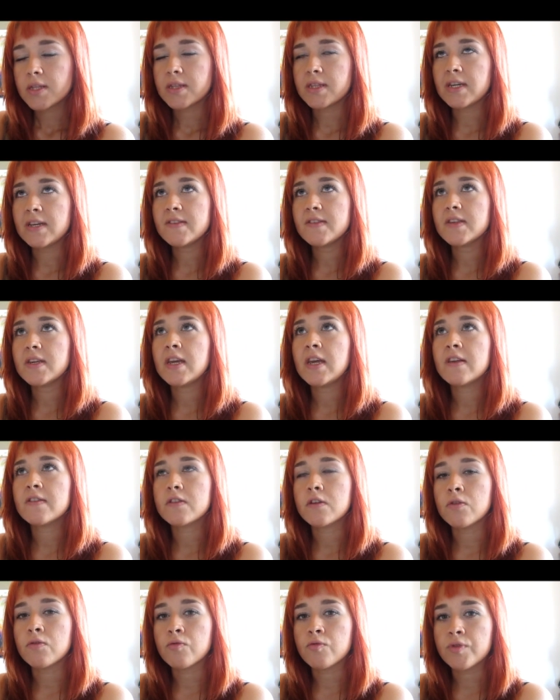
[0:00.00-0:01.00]
This is
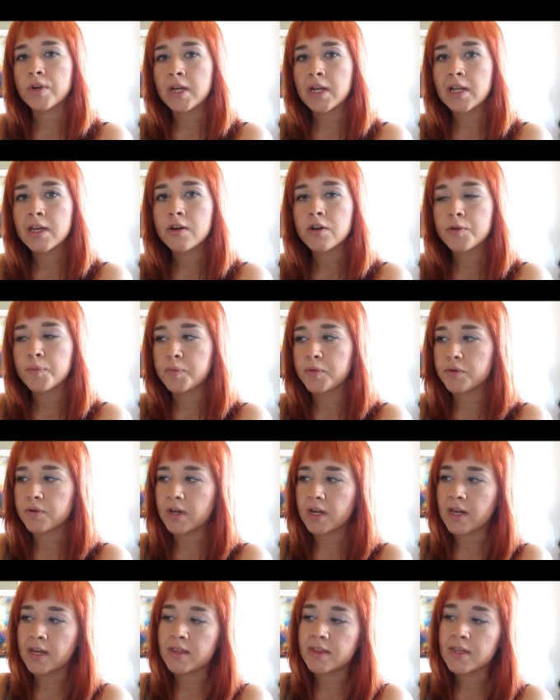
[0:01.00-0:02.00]
a really good book
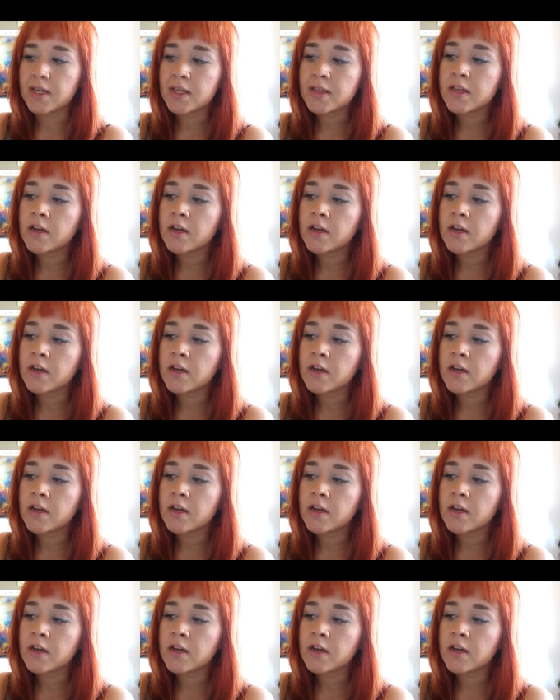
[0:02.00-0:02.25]
and I think